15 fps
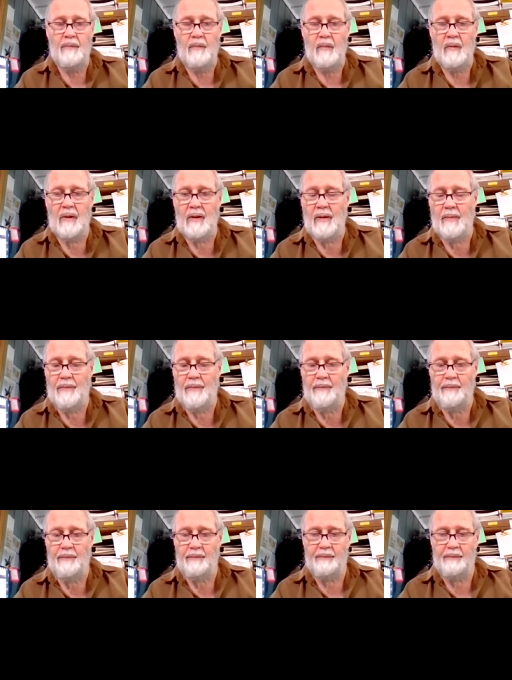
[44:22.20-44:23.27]
see anything
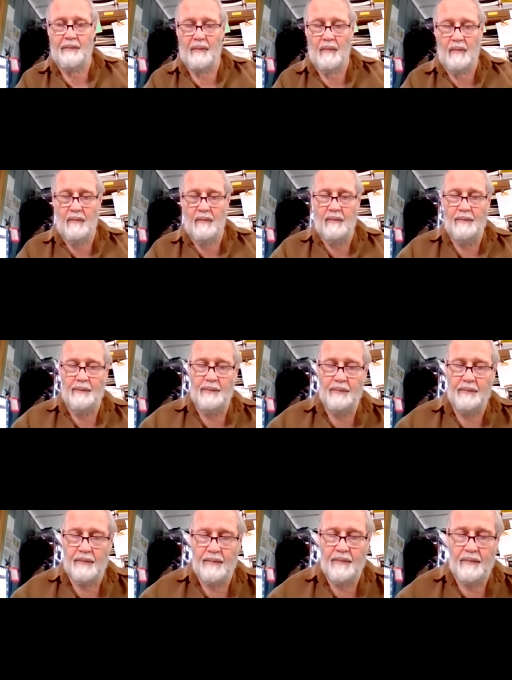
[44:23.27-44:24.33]
else
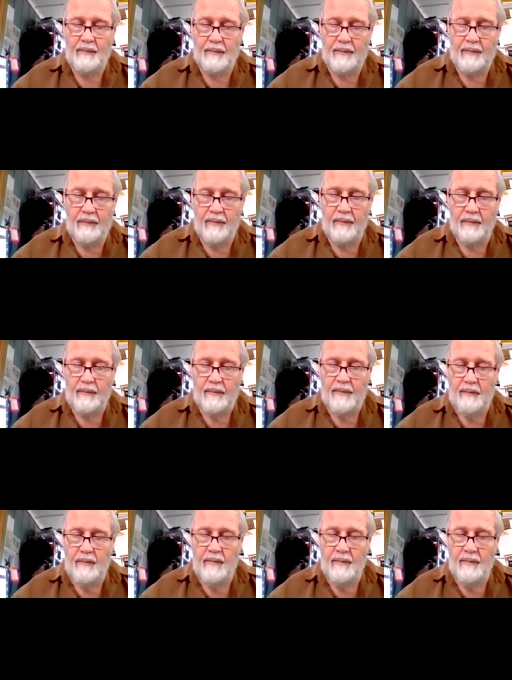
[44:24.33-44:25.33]
for right now?